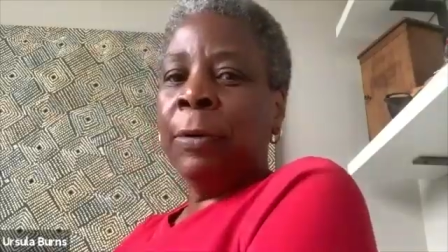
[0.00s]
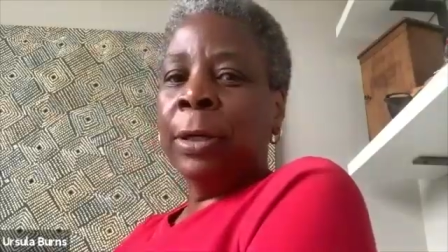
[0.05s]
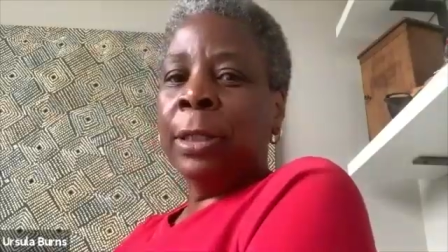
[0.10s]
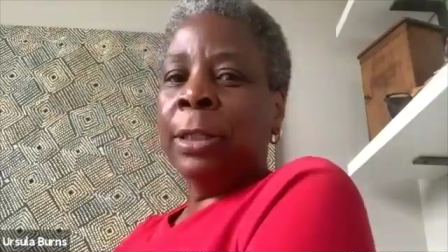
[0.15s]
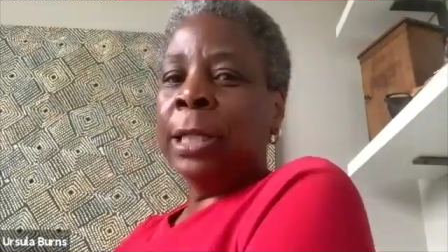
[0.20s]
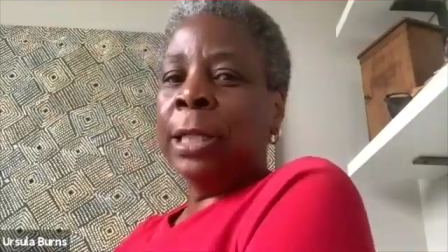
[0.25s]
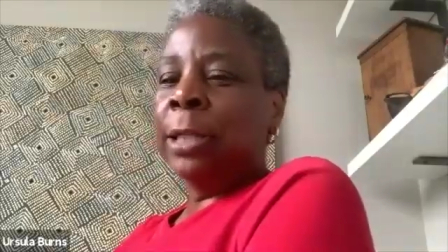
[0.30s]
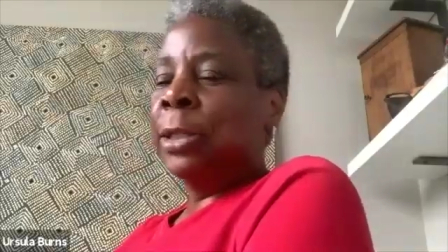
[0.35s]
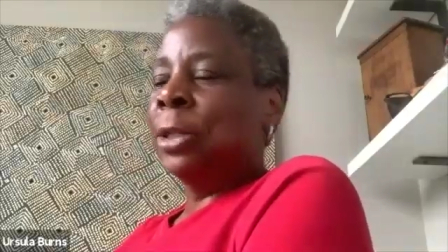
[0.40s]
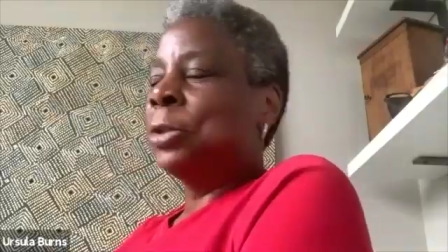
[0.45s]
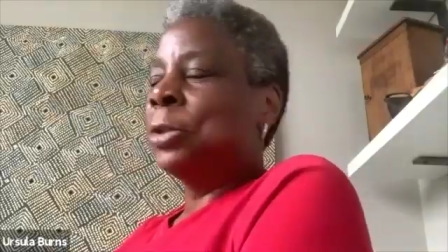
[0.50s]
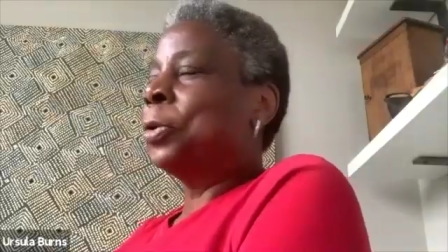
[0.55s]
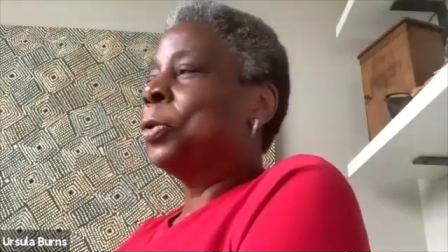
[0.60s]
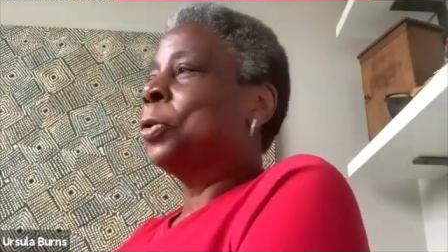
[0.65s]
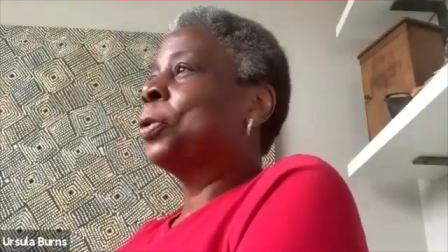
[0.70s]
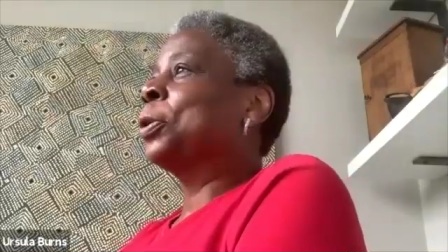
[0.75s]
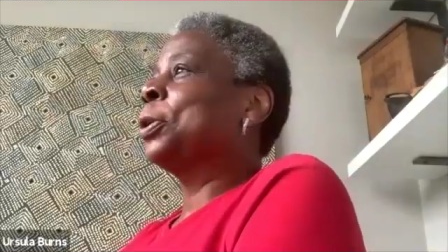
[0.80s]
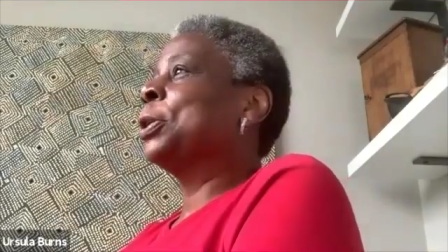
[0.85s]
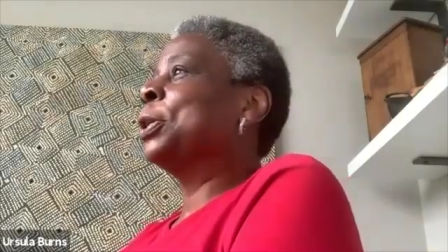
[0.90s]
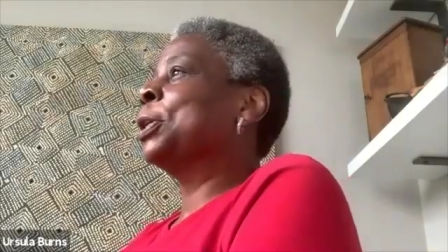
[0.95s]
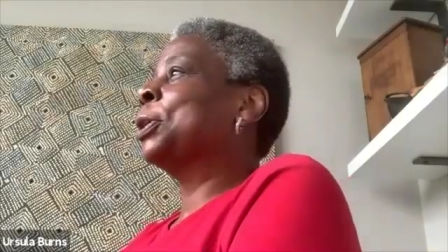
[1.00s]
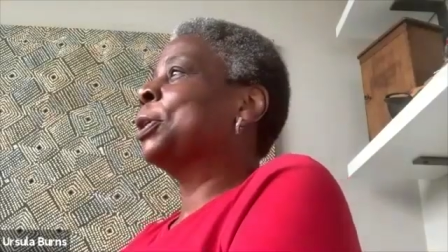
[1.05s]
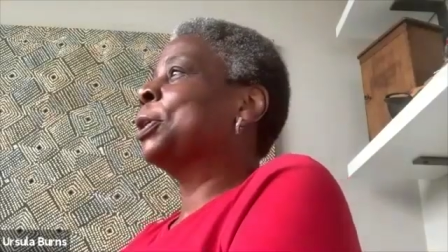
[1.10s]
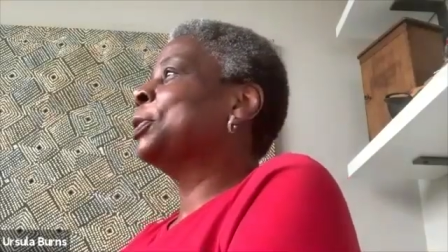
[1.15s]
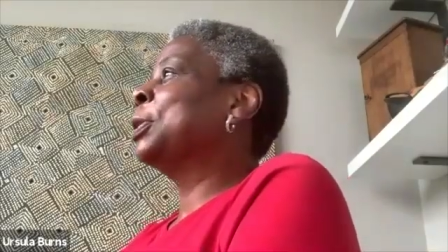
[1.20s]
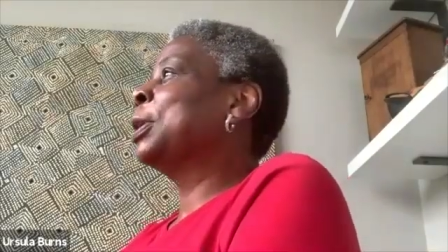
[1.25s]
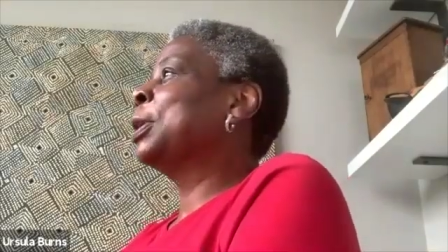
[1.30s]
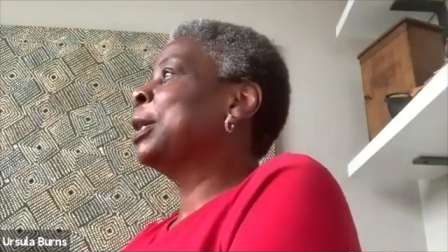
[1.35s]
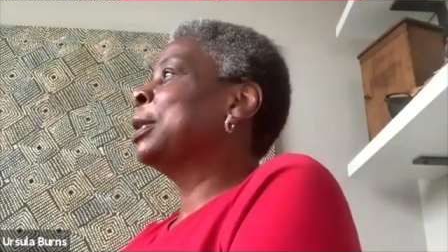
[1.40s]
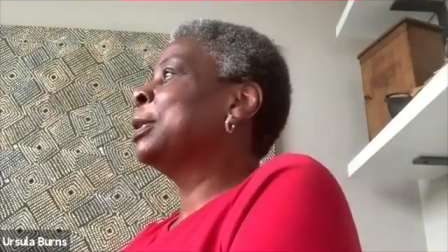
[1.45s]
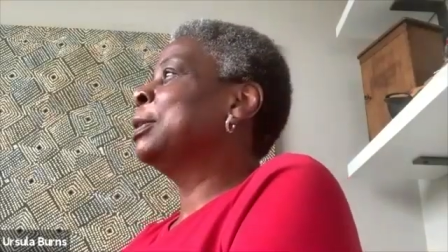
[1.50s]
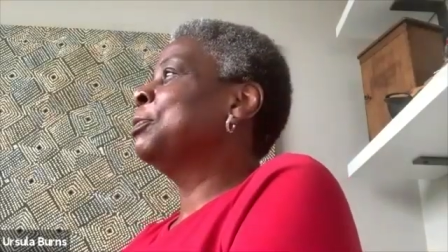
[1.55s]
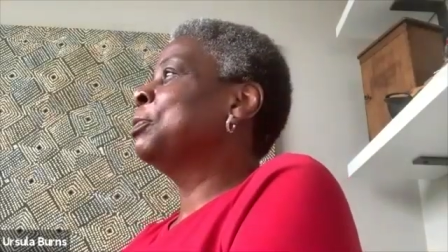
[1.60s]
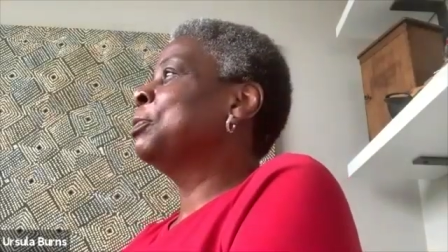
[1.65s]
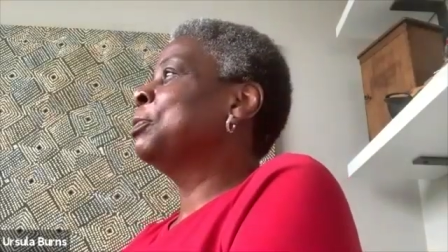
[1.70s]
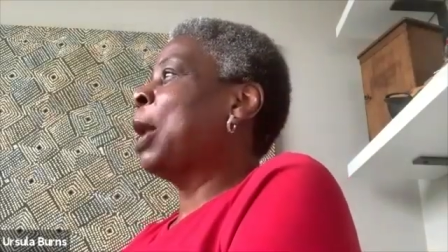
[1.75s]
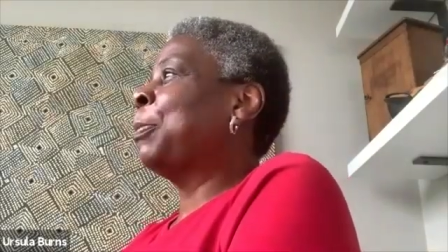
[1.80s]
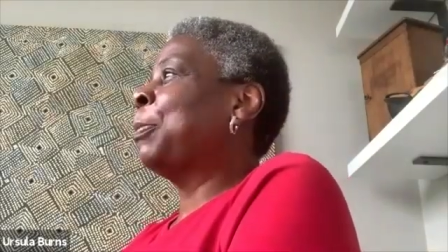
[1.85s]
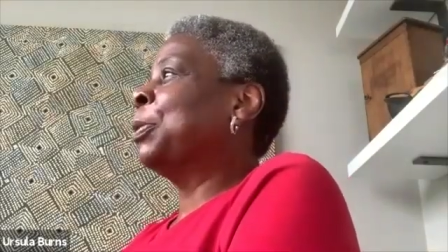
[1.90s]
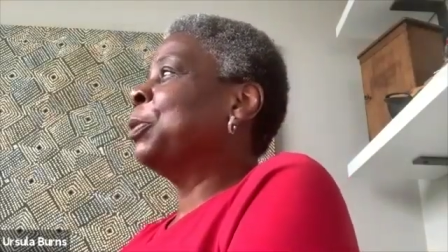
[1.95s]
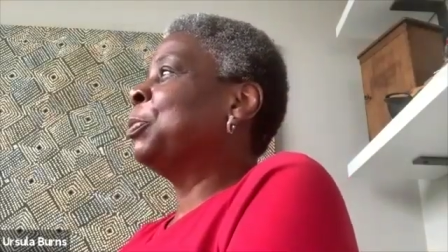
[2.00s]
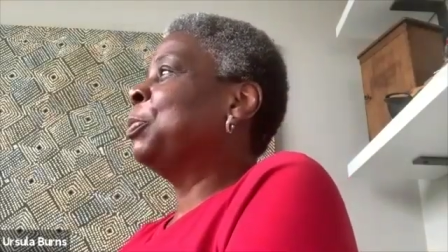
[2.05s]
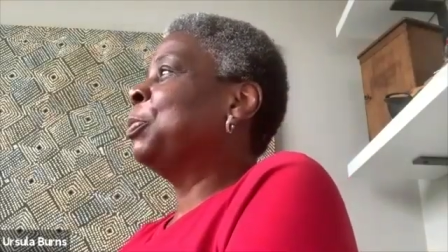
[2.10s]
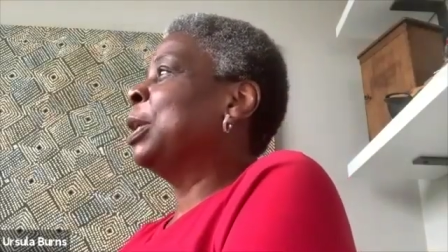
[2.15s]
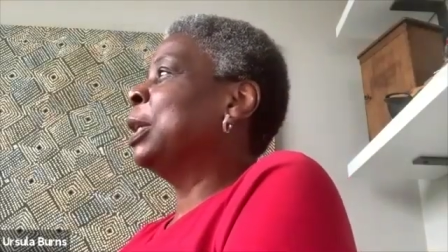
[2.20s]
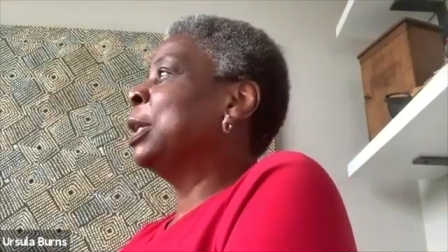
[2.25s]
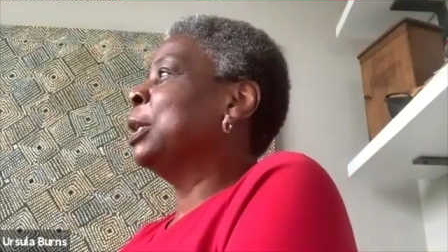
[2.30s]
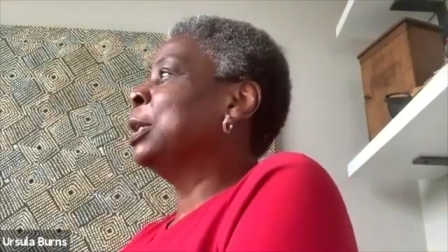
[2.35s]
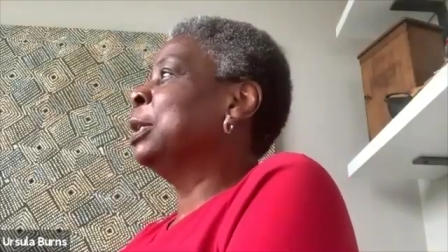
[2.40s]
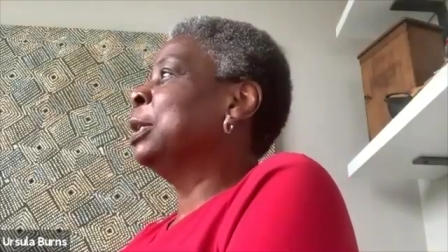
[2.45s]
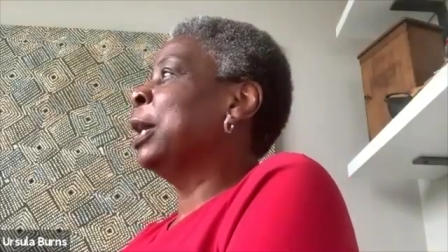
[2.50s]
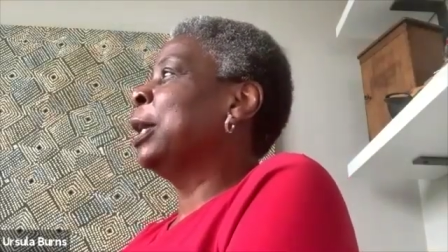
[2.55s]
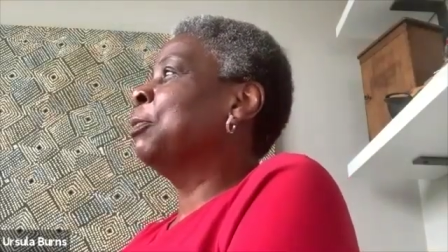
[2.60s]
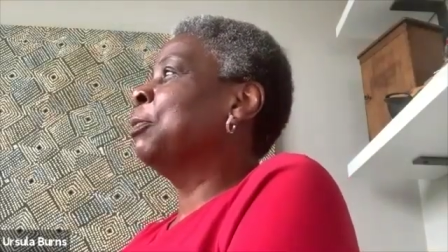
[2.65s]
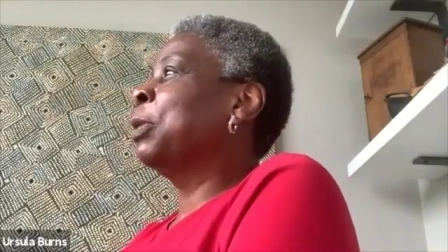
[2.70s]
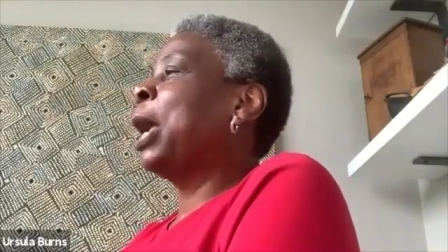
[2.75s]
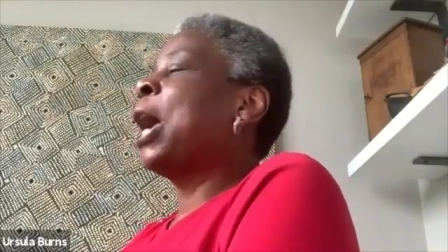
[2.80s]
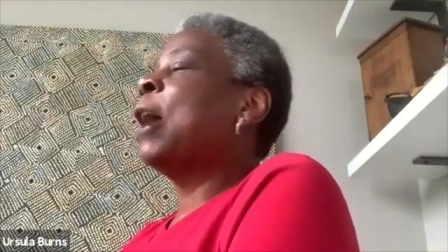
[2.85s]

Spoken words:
said this earlier, that Robert's been inundated with